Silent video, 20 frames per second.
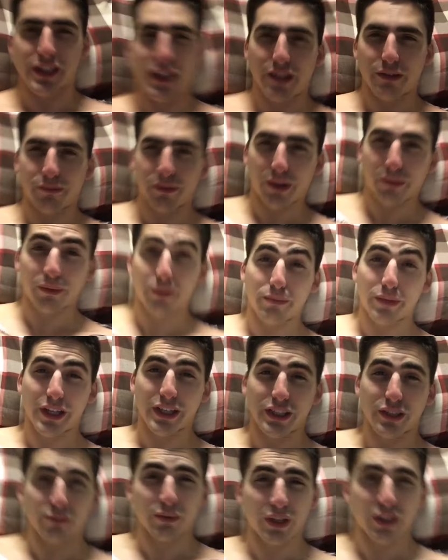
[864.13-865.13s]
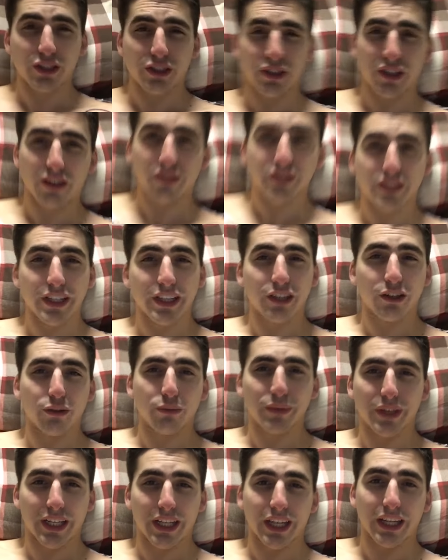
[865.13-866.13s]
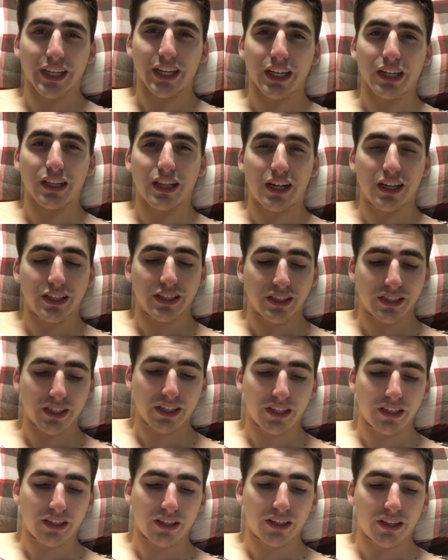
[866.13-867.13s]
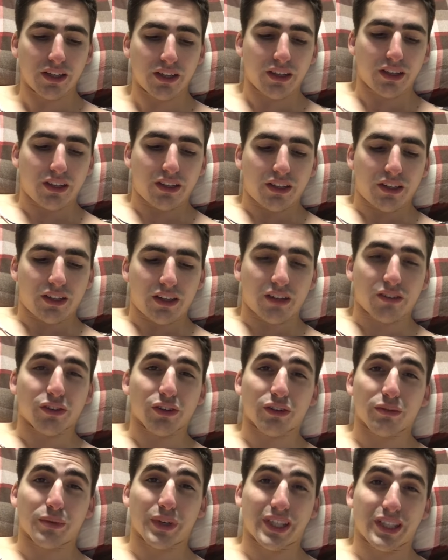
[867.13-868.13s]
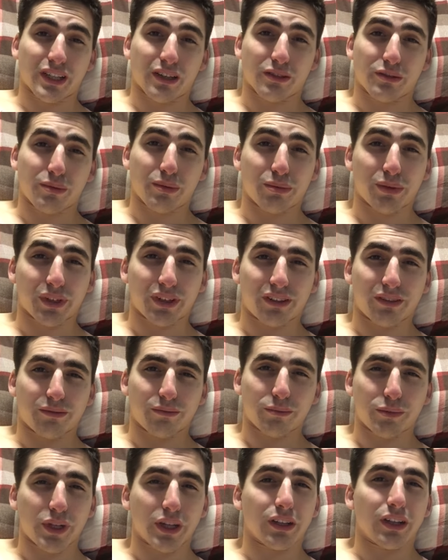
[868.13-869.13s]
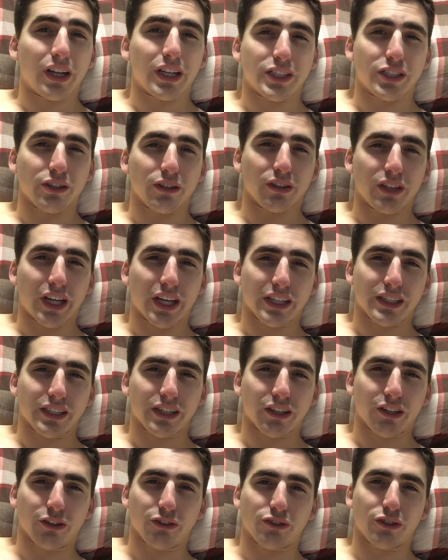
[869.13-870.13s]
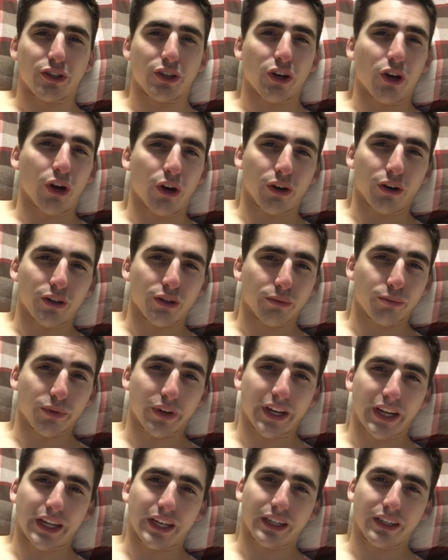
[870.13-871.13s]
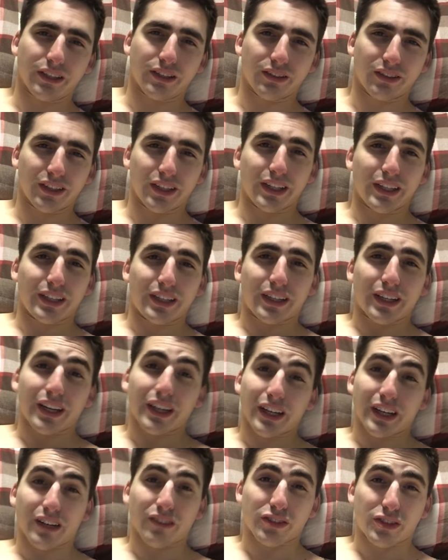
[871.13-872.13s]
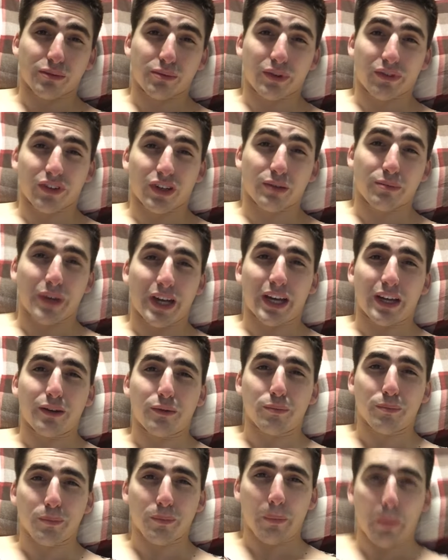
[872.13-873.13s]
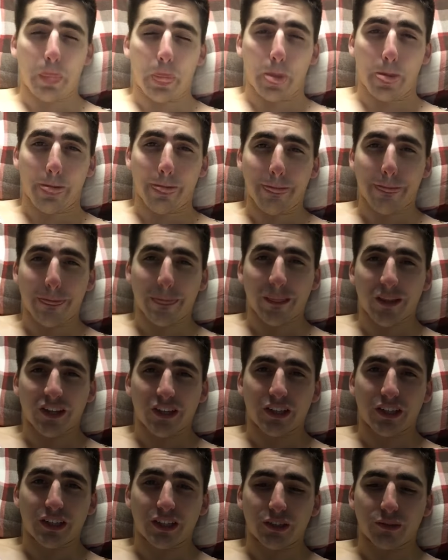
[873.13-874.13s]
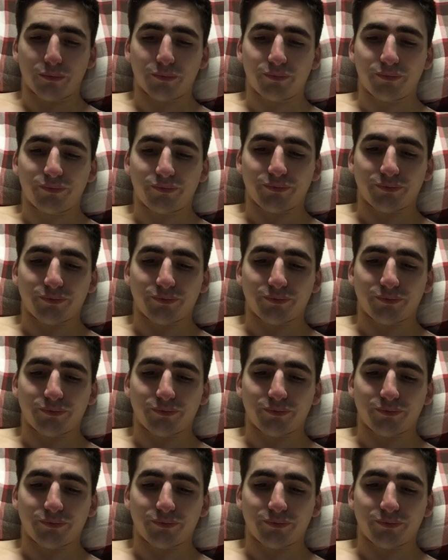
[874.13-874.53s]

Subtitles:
I'm in bed so much, and obviously they don't want me to get any clots. And I've heard of many times people get blood clots in their legs, and it goes to the heart or their brain, and that can obviously be very bad. I don't